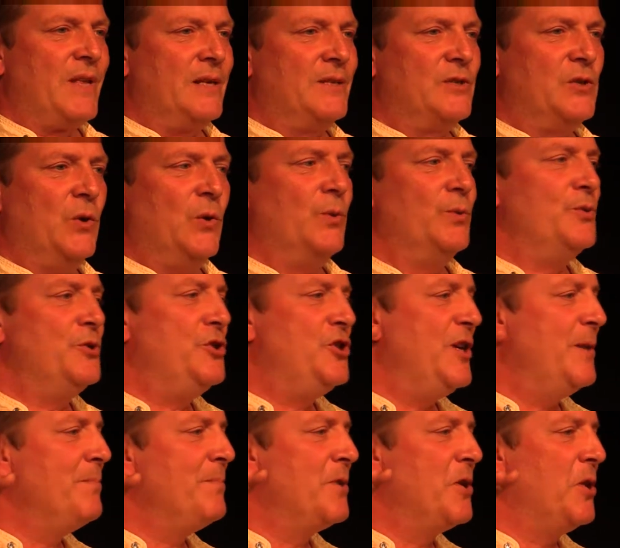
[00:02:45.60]
So
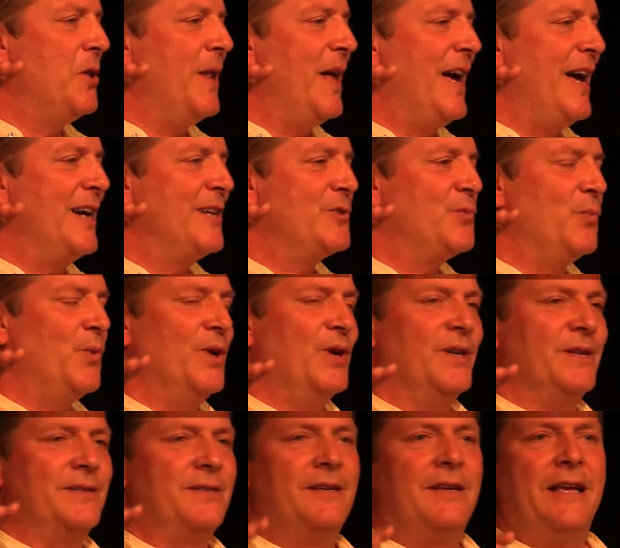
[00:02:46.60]
gym class
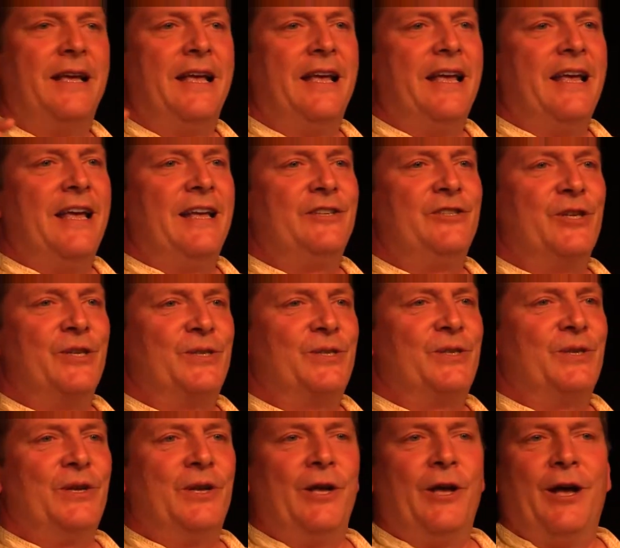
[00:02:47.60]
was
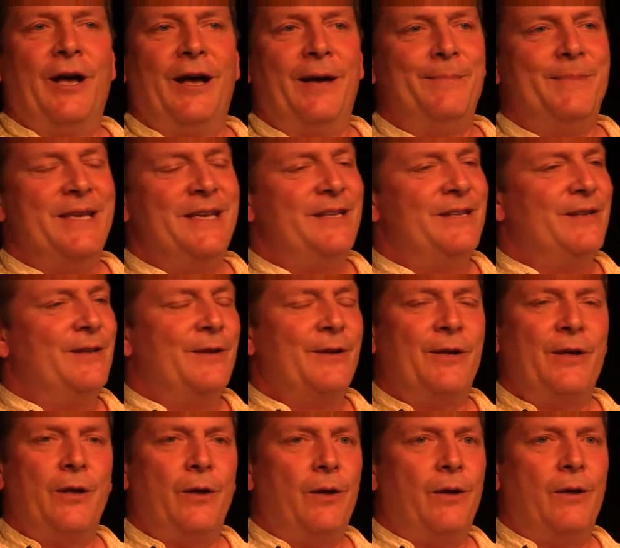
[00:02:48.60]
just, right
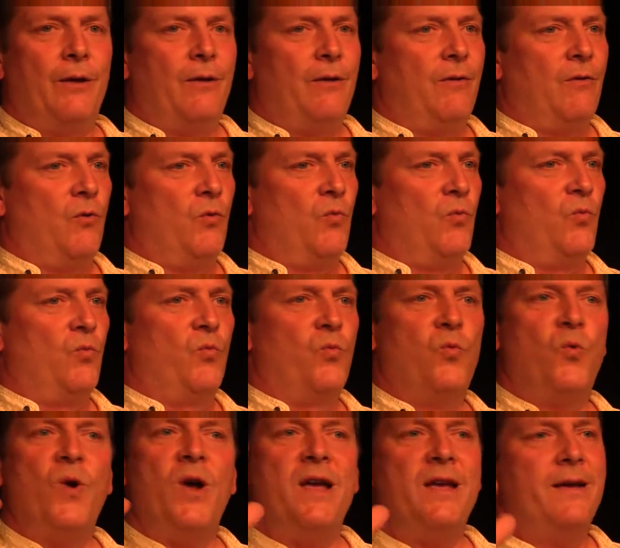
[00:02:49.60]

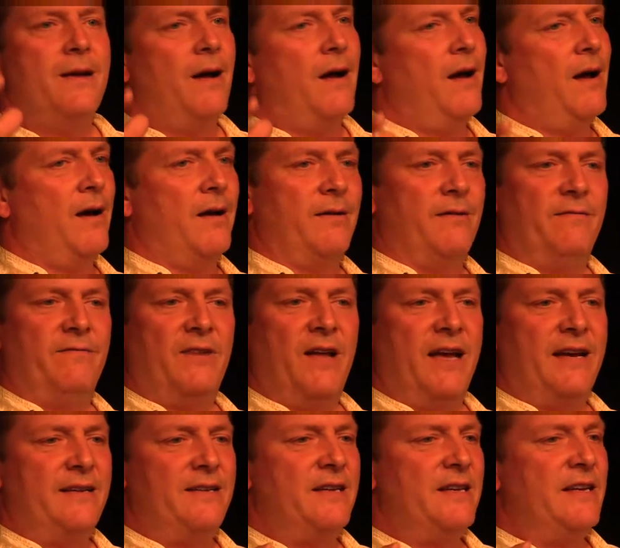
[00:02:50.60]
out of
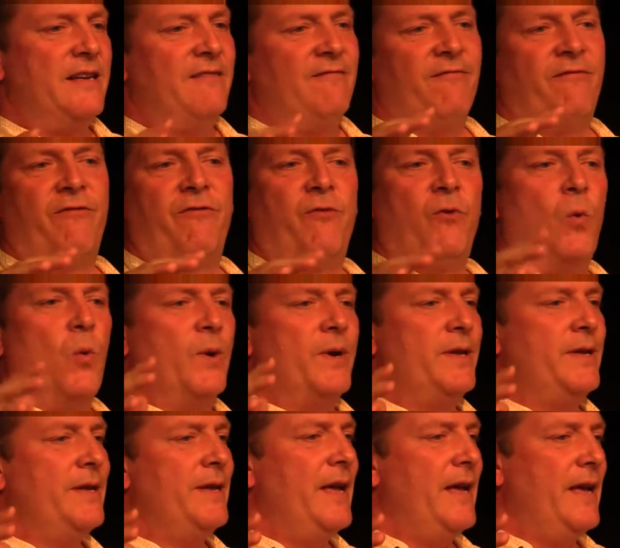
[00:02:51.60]

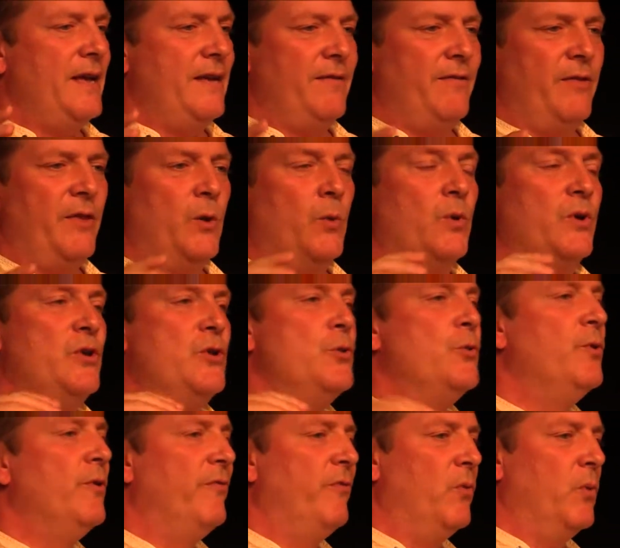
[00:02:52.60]
1948. There were
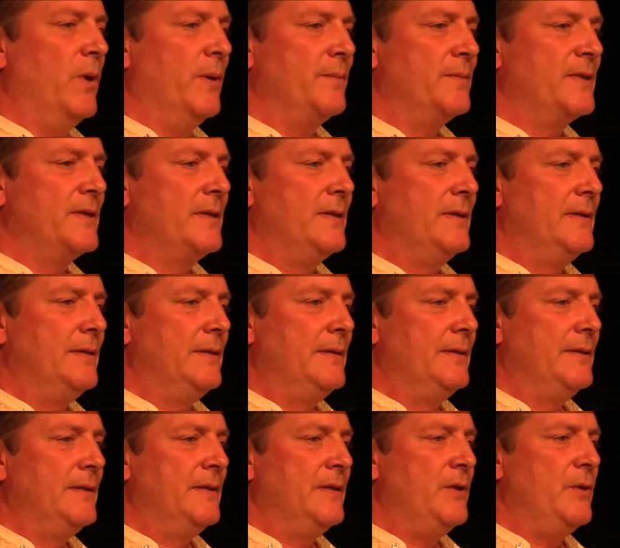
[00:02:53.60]
uniforms.
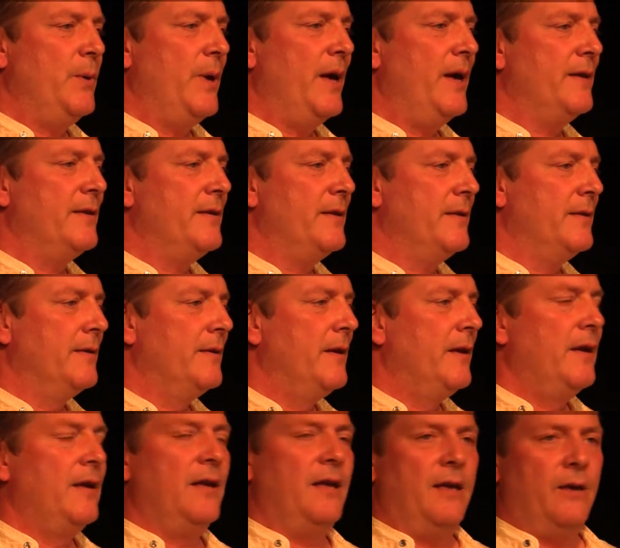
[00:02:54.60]
You had
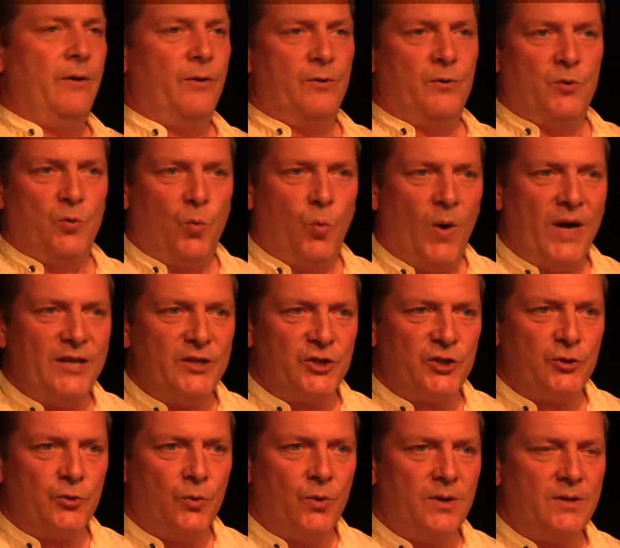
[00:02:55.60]
it was white
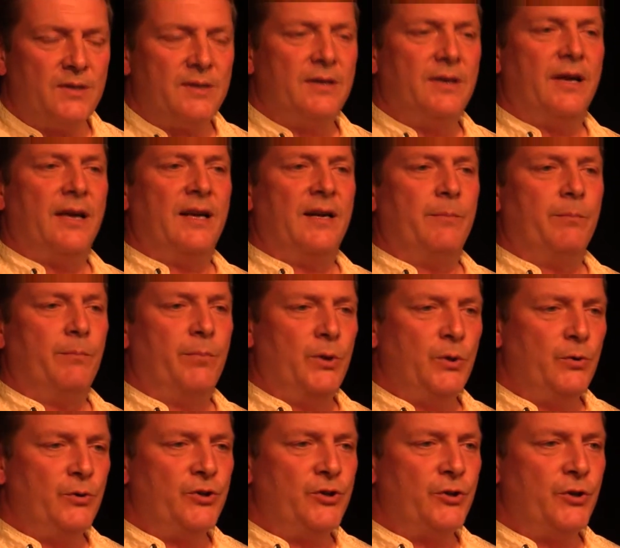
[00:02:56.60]
shorts and a
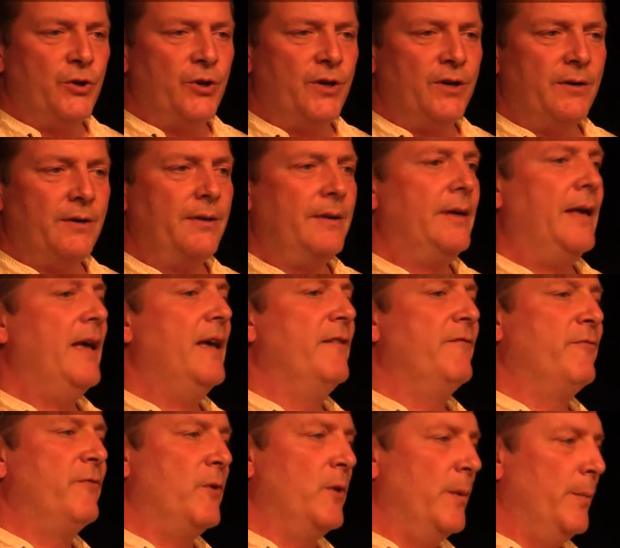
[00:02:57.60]
blue shirt,
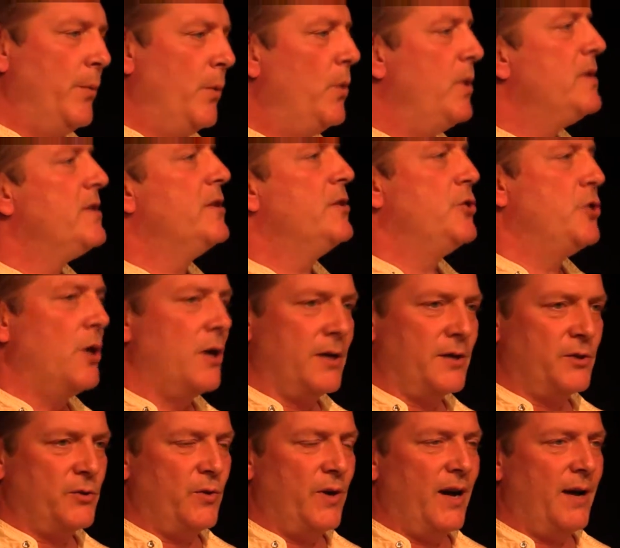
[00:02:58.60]
and for the boys, a
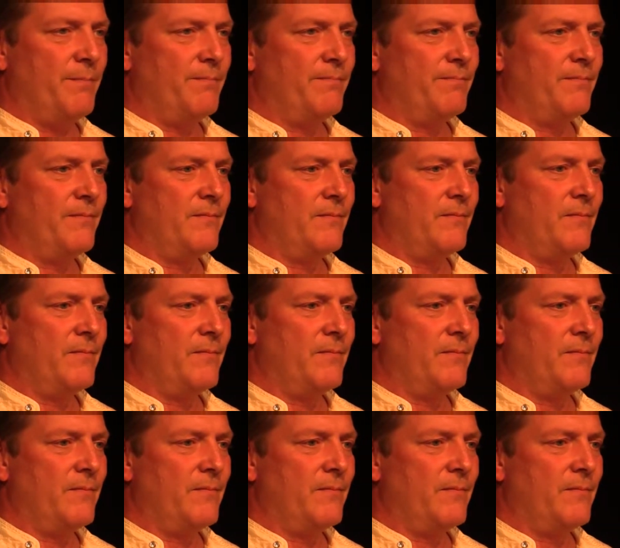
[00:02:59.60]
jockstrap.